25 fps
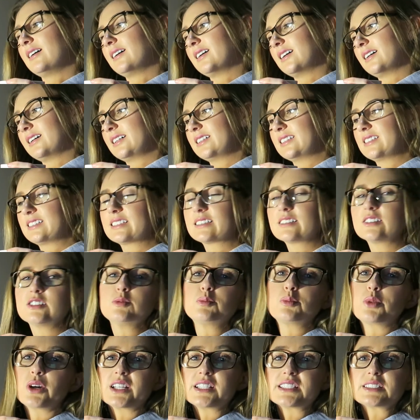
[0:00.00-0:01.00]
it still
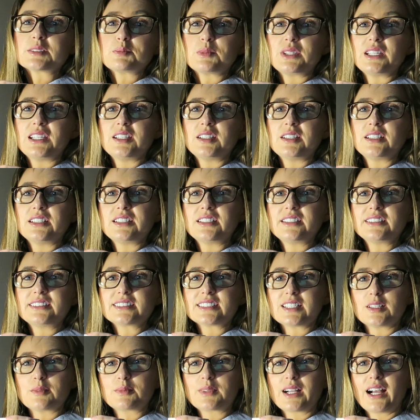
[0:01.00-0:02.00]
brings me
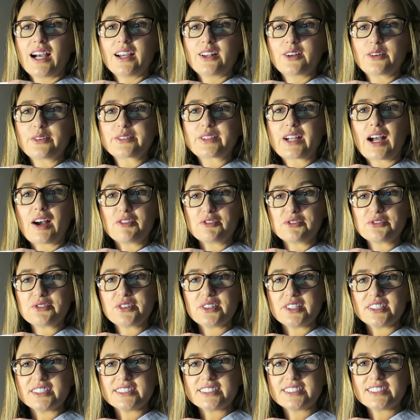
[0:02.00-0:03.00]
some kind of
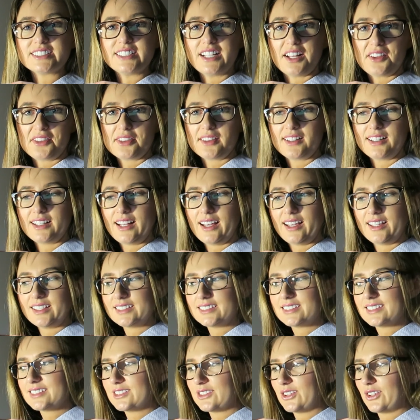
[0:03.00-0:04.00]
comfort
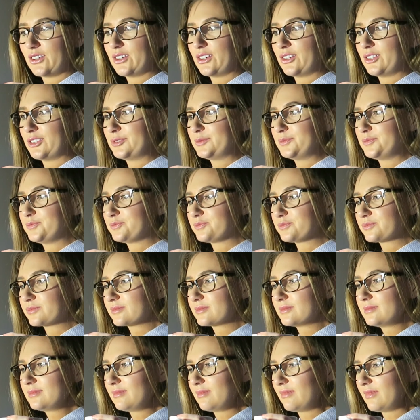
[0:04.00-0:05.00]
nonetheless. So
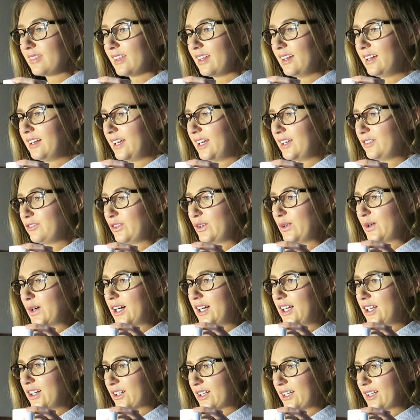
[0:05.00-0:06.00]
if you
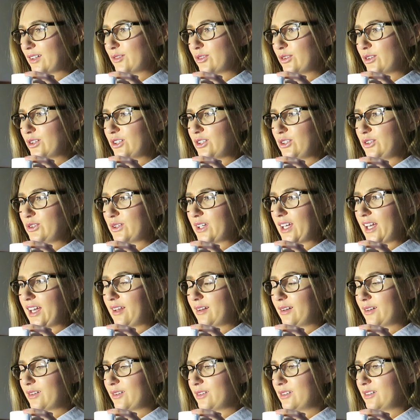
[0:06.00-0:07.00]
are looking for a new
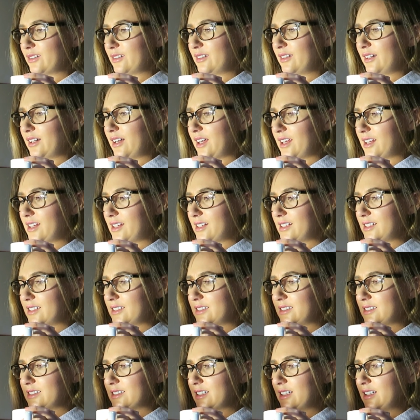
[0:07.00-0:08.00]
candle
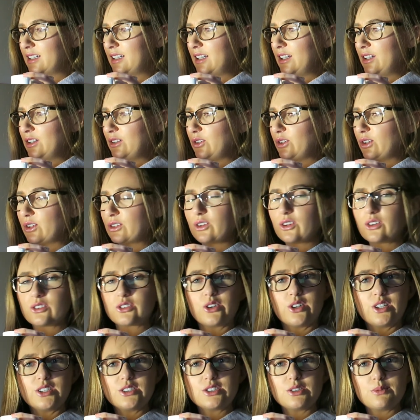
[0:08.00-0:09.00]
and you are not
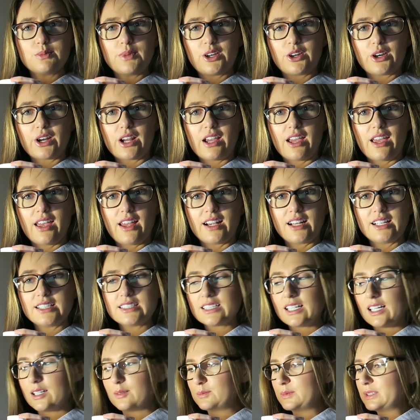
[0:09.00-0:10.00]
going to America
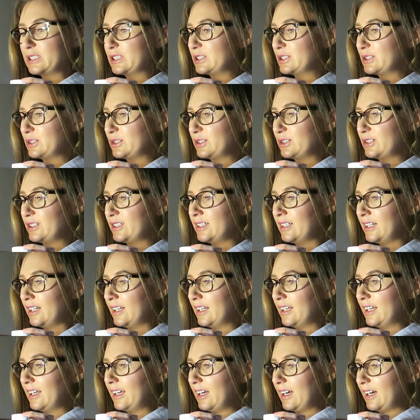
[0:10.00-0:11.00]
anytime soon,
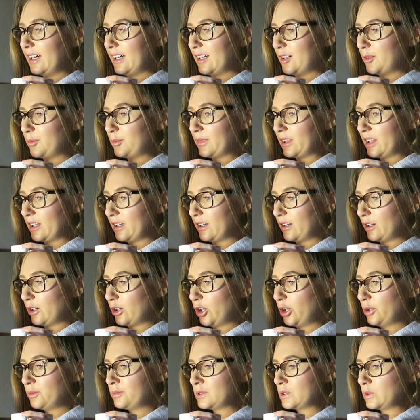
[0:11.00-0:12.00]

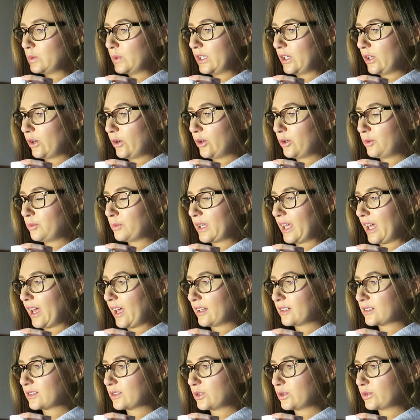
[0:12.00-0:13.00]
the Home Sweet Home
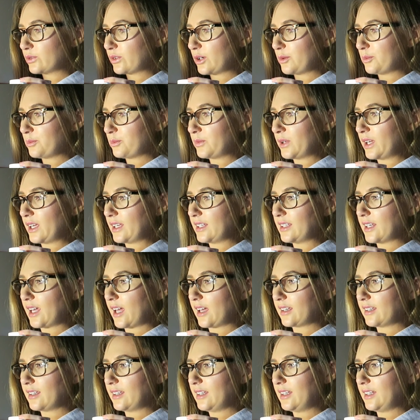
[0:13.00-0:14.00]
candle from
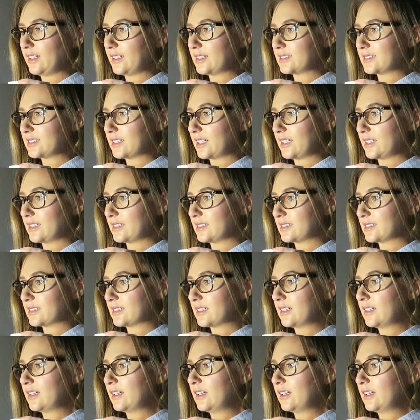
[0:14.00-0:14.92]
Yankees is